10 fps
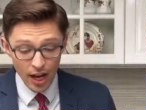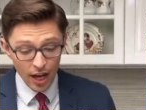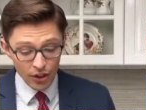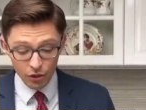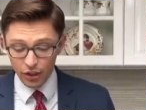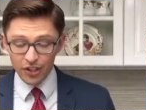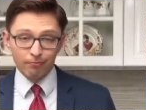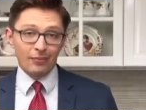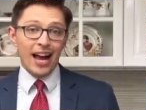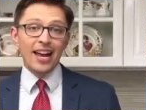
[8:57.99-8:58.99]
And so listen,
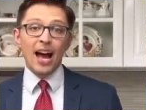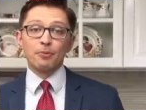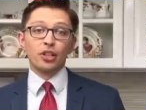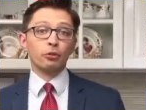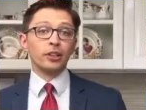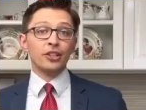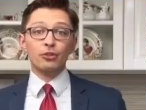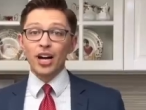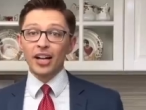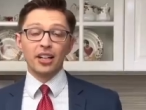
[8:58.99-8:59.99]
I absolutely do
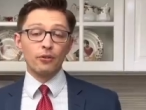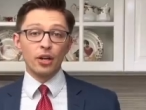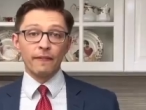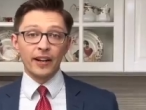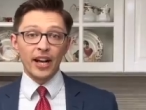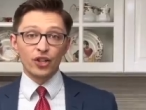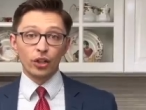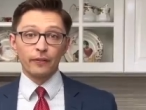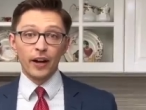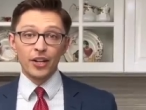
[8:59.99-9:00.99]
not give you any financial
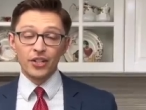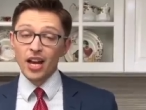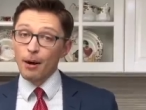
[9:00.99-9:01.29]
advice,